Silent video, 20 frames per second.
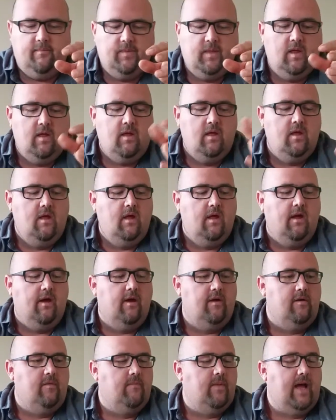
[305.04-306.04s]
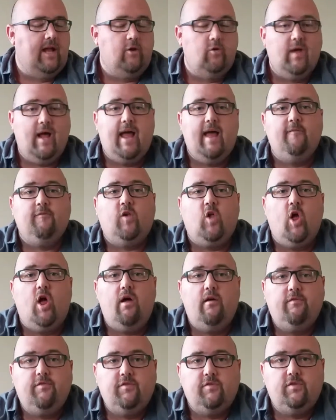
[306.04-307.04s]
I do not have
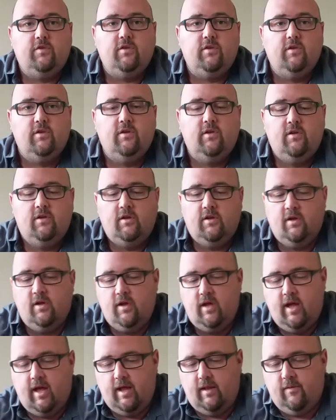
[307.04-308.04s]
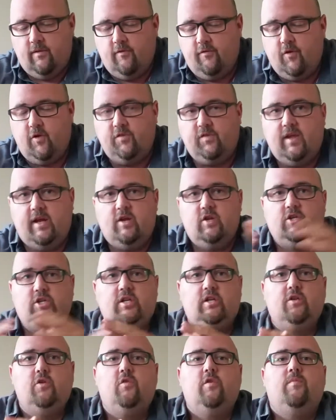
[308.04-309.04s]
gloves. The first thing you
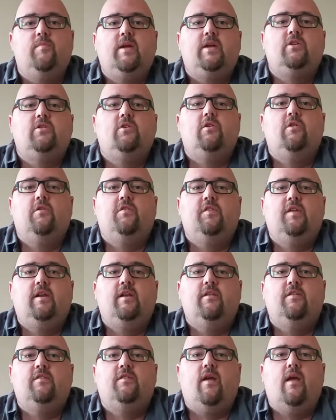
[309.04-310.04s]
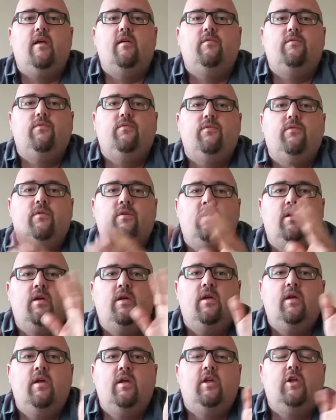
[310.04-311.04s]
should do is make sure your scene is safe.
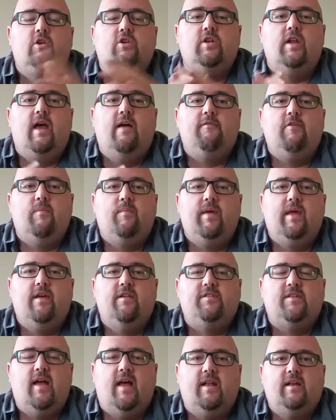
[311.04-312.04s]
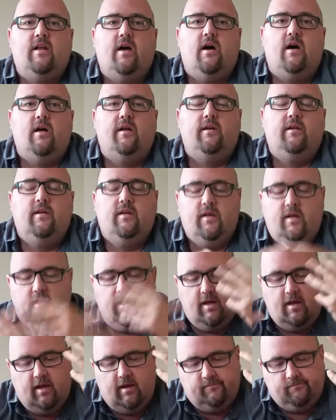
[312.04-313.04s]
You should have your BSI donned.
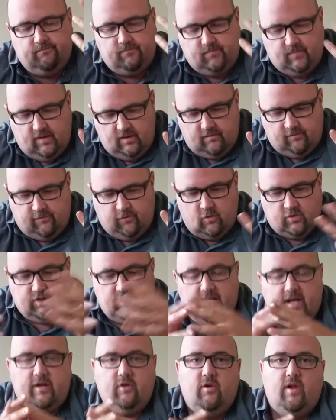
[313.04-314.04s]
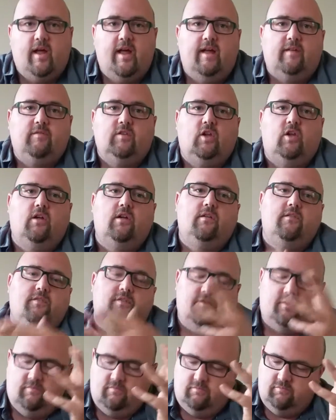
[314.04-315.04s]
Unfortunately, I do not have
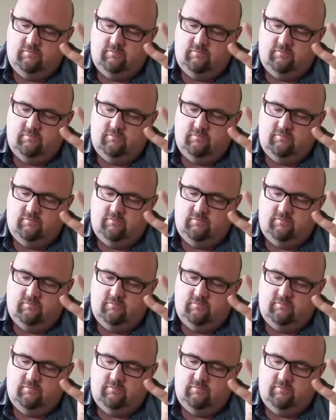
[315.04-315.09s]
gloves.